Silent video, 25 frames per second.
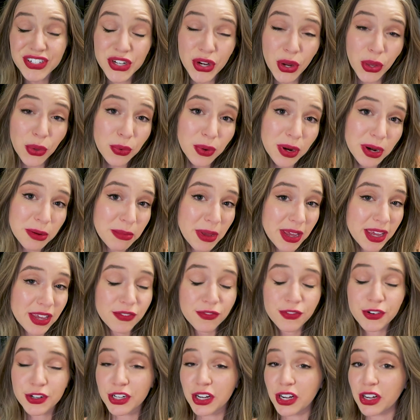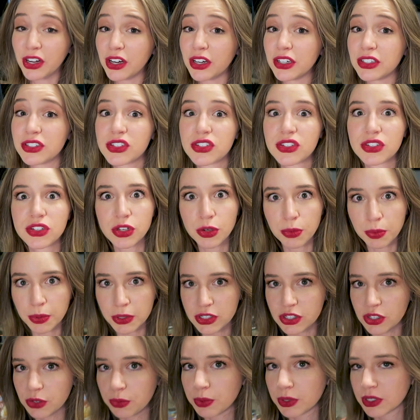I'll show you what I'm making for dinner. It's super,
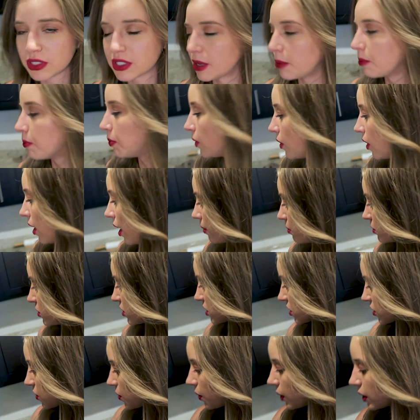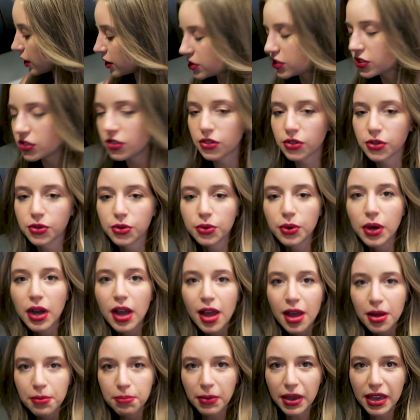super simple. I'm just going to
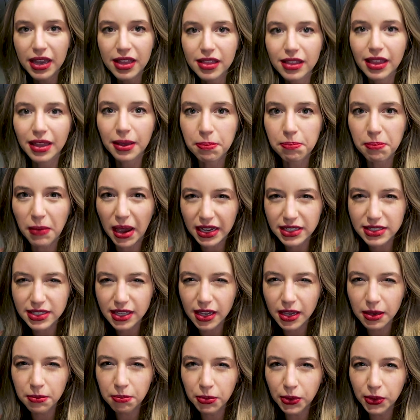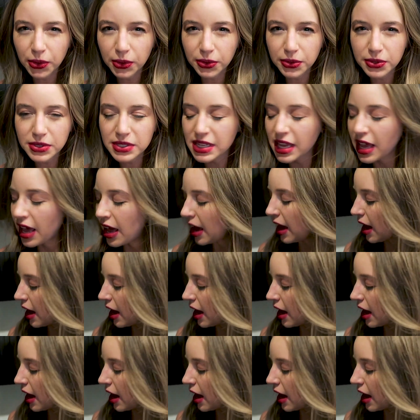make like Mexican bowls.